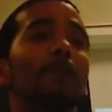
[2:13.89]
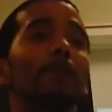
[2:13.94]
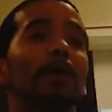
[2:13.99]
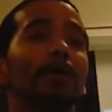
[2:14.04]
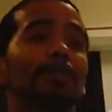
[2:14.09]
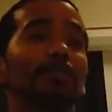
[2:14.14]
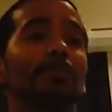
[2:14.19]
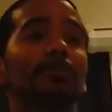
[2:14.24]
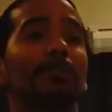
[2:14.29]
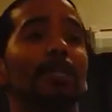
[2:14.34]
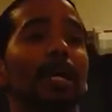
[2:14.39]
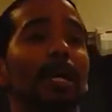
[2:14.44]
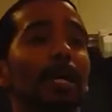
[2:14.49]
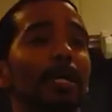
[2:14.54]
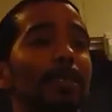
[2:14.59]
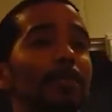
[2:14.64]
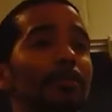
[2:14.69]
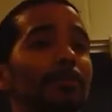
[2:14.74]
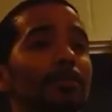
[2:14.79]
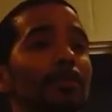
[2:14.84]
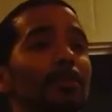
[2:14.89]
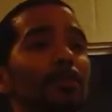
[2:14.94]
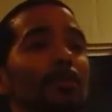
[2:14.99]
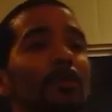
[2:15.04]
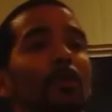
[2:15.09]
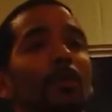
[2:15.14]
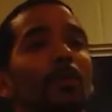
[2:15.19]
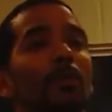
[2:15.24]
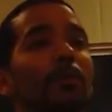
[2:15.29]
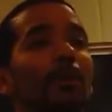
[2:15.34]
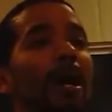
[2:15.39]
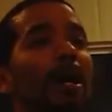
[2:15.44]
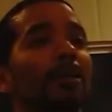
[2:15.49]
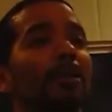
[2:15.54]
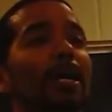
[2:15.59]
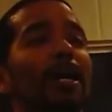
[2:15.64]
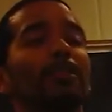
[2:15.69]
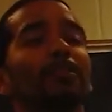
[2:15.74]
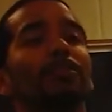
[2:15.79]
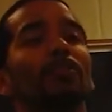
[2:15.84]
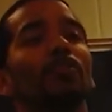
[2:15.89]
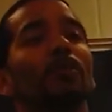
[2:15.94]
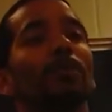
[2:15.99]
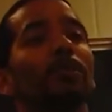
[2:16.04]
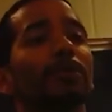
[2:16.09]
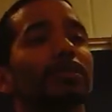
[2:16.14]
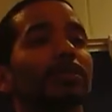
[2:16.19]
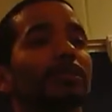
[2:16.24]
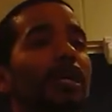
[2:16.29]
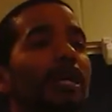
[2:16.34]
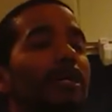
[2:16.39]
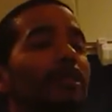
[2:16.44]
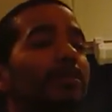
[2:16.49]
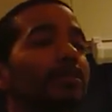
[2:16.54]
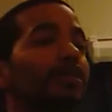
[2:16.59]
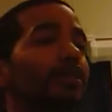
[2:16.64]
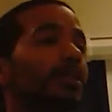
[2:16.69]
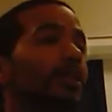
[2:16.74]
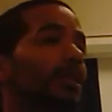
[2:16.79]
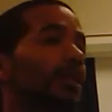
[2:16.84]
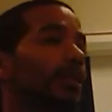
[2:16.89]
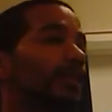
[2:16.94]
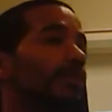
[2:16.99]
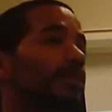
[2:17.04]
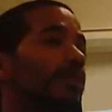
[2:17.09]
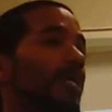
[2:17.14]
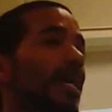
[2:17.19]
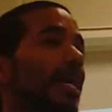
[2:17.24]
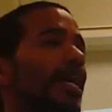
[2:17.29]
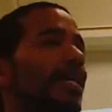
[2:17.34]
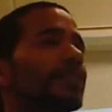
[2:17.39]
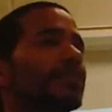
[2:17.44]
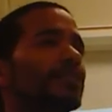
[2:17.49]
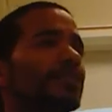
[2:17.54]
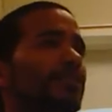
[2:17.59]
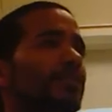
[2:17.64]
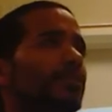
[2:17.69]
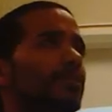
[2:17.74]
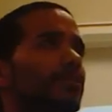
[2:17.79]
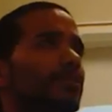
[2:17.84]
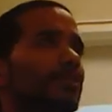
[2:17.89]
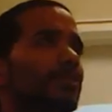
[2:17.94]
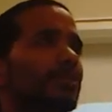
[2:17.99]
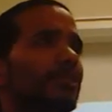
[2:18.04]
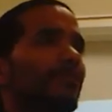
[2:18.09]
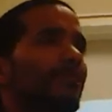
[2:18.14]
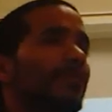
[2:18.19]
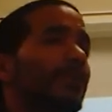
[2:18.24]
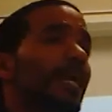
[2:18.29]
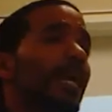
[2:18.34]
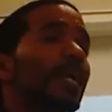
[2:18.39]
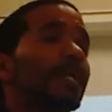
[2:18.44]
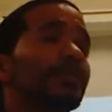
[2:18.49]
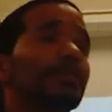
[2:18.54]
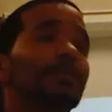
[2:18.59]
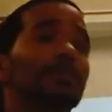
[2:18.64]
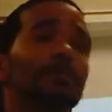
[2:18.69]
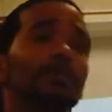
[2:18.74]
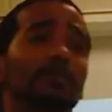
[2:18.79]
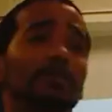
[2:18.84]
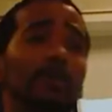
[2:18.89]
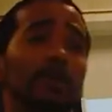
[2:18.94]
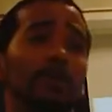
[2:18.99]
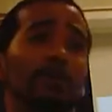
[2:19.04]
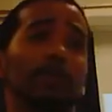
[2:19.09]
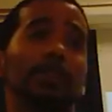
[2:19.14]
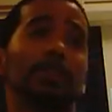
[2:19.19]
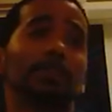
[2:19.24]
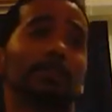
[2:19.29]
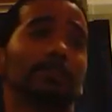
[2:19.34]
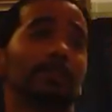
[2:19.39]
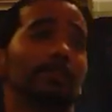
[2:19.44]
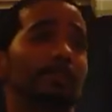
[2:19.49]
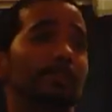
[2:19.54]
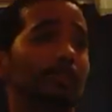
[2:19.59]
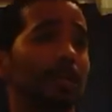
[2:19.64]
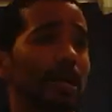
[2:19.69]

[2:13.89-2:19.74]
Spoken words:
mustard gas, or biological weapons like the VX nerve agent.